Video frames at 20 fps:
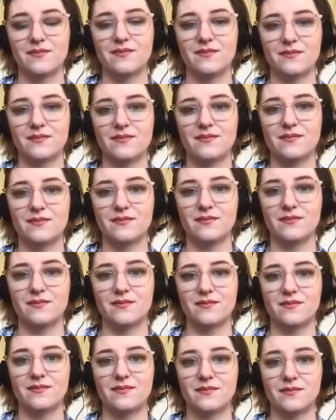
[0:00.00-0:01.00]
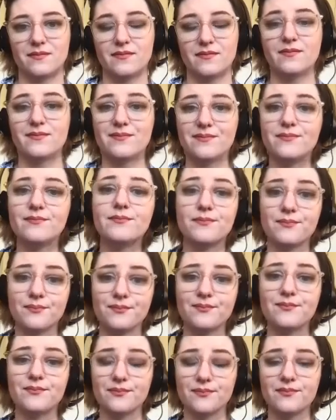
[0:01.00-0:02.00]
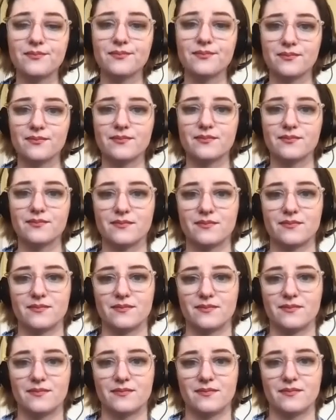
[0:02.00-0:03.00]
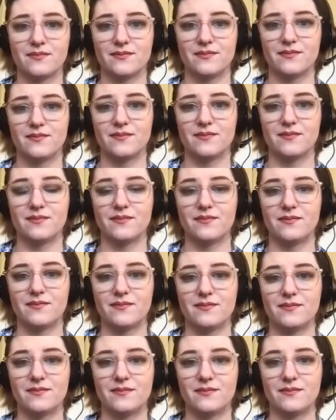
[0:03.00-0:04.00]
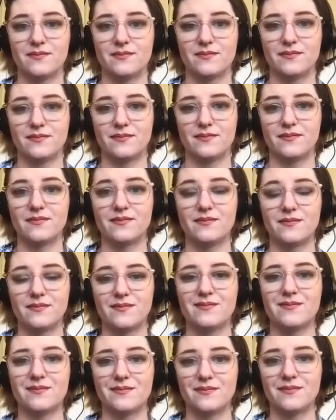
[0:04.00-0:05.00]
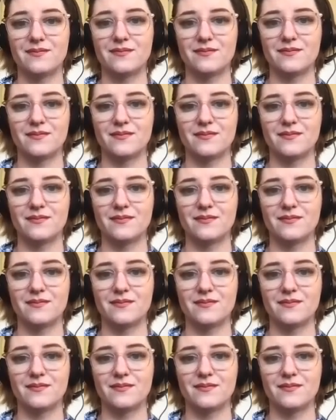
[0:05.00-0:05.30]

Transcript: (silent)